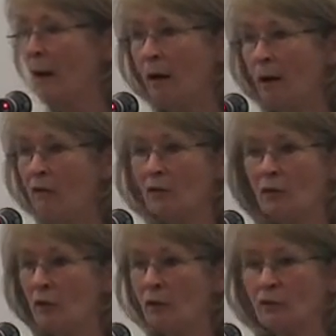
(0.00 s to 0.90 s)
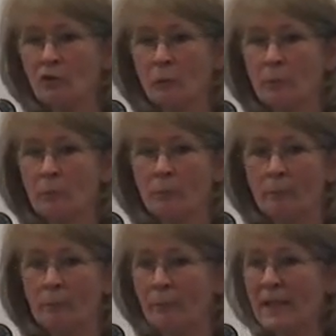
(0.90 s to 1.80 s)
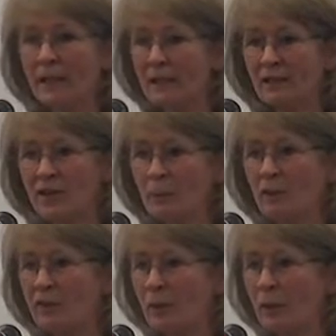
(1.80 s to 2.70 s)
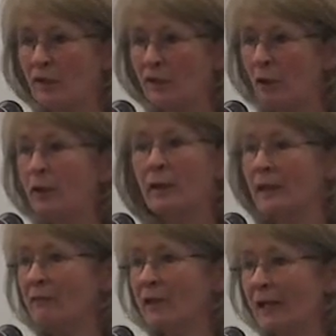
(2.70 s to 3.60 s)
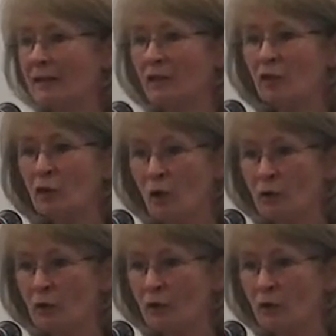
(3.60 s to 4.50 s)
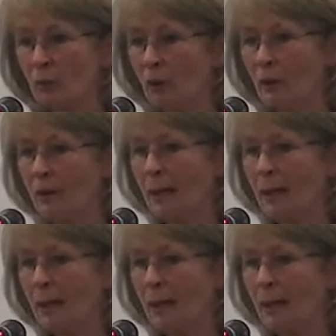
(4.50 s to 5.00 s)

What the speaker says: Half the doctors were making it up as they went along, giving addicts God knows what.